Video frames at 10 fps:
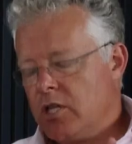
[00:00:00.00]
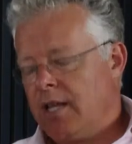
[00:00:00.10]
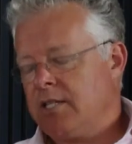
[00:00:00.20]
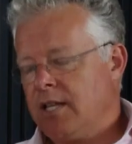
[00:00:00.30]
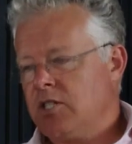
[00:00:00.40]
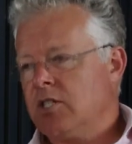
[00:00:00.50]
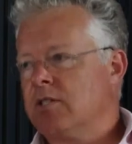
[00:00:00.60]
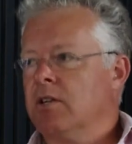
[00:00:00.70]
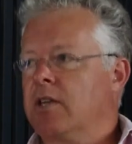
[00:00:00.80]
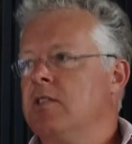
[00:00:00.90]
Let's
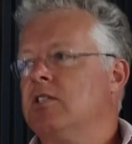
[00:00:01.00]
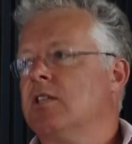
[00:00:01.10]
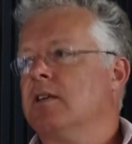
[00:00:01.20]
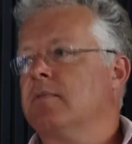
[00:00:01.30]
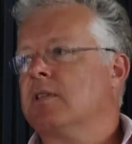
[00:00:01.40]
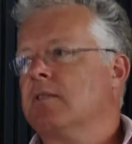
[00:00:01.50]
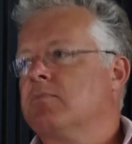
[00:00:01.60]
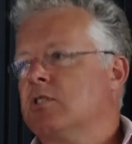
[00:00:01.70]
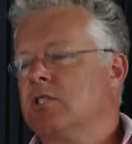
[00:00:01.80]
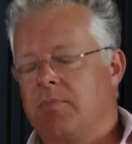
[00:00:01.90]
just look into
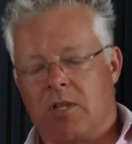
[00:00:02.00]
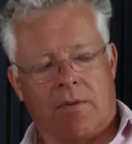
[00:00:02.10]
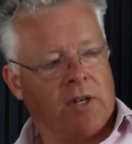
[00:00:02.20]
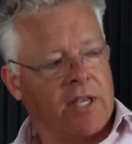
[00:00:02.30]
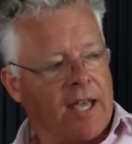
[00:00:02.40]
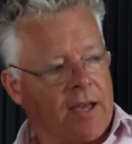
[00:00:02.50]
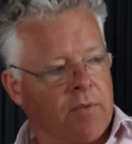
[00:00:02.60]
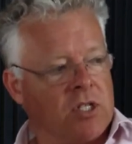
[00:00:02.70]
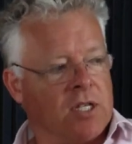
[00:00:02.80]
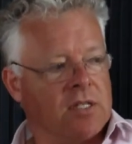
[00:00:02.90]
the subject that we're looking at
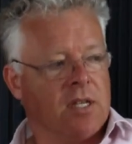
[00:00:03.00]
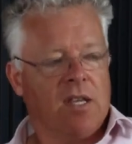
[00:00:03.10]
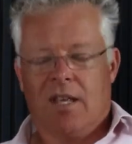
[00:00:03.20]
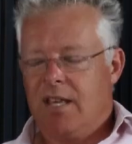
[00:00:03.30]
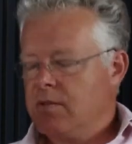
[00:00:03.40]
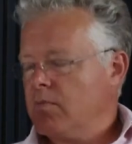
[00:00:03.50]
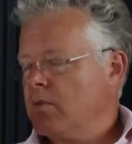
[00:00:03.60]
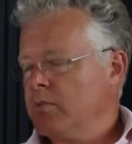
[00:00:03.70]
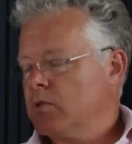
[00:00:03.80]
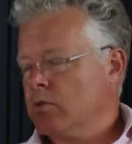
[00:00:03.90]
here, which is
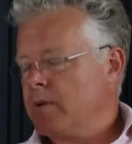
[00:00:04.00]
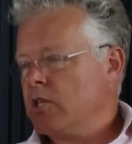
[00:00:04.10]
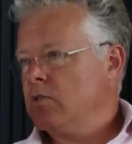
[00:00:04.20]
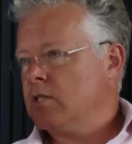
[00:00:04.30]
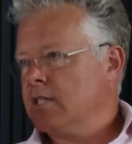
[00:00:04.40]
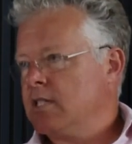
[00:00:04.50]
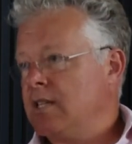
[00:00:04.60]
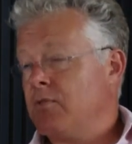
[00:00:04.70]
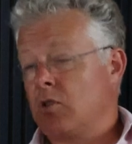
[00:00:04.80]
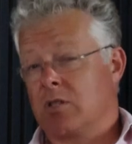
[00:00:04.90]
we talk about utilities
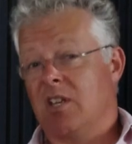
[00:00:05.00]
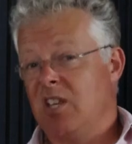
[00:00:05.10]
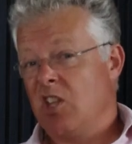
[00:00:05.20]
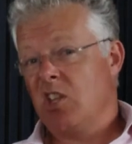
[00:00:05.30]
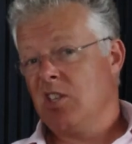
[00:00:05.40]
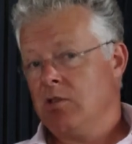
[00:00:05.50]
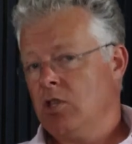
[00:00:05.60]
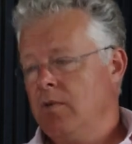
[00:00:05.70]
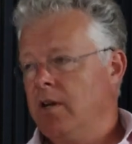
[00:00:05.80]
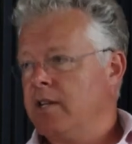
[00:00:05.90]
and infrastructure, and
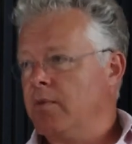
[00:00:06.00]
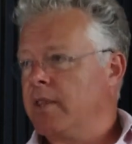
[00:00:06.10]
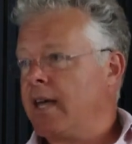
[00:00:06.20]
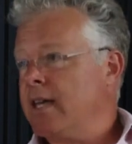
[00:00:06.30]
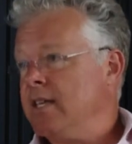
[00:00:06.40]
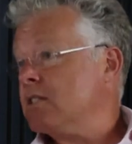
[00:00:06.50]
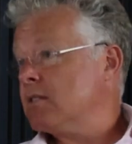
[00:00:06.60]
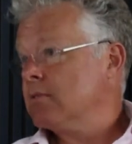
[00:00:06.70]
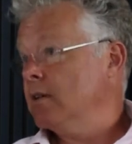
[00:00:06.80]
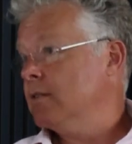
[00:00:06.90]
you and I know what that
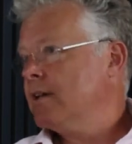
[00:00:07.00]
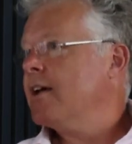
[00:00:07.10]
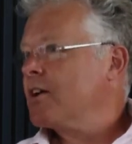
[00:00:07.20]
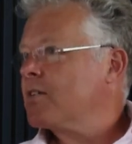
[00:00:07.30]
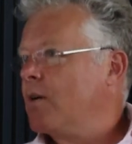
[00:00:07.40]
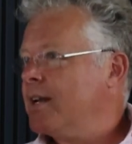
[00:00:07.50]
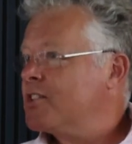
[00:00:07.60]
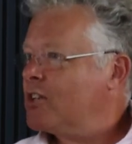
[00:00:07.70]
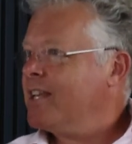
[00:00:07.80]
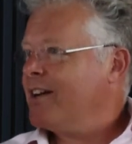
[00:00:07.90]
is, quite
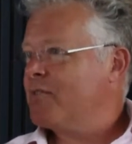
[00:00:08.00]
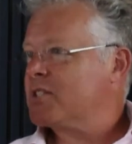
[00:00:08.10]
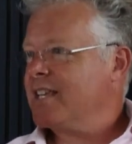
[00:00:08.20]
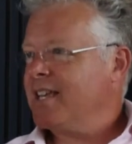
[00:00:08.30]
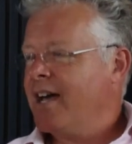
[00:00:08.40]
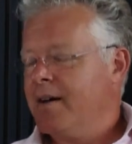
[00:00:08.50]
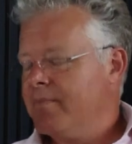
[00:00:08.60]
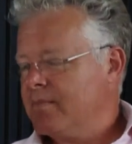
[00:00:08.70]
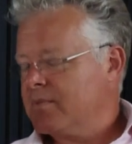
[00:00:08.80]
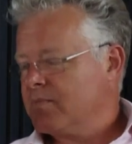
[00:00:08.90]
literally. Obviously,
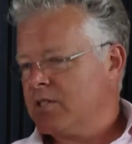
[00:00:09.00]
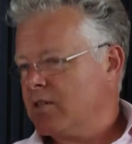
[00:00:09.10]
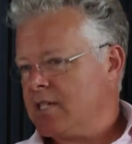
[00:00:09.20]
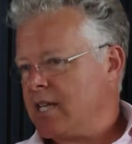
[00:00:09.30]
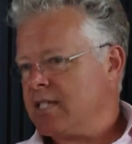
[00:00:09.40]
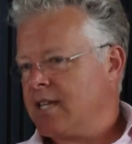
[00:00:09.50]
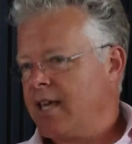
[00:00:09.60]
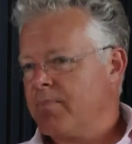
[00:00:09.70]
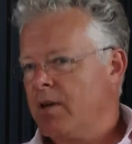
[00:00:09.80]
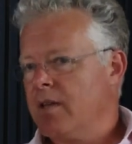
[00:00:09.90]
we do it day to
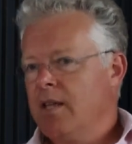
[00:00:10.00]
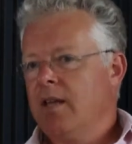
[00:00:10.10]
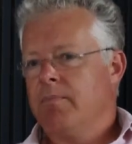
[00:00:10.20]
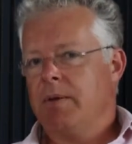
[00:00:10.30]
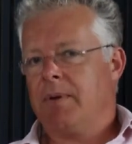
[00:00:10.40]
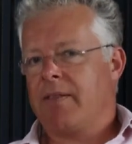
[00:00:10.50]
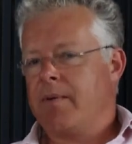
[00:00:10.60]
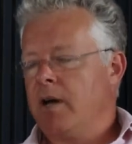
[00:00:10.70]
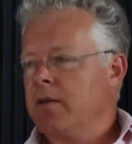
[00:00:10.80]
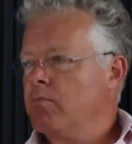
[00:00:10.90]
day, but people out
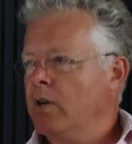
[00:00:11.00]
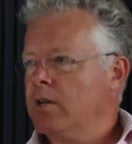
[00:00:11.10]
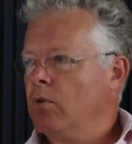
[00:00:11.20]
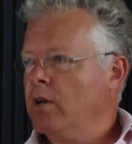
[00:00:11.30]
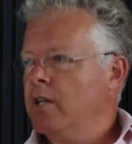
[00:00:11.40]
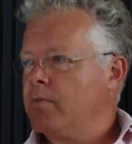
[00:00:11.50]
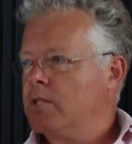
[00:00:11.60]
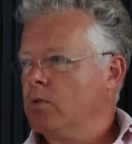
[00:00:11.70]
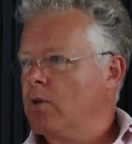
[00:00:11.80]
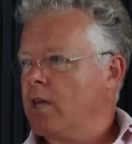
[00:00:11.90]
there might wonder what on earth
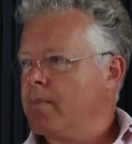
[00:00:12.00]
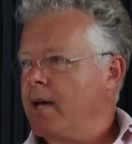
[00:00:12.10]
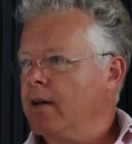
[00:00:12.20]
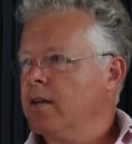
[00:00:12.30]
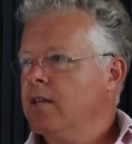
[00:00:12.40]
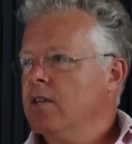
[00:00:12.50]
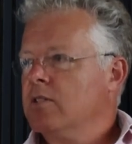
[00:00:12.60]
we're talking about.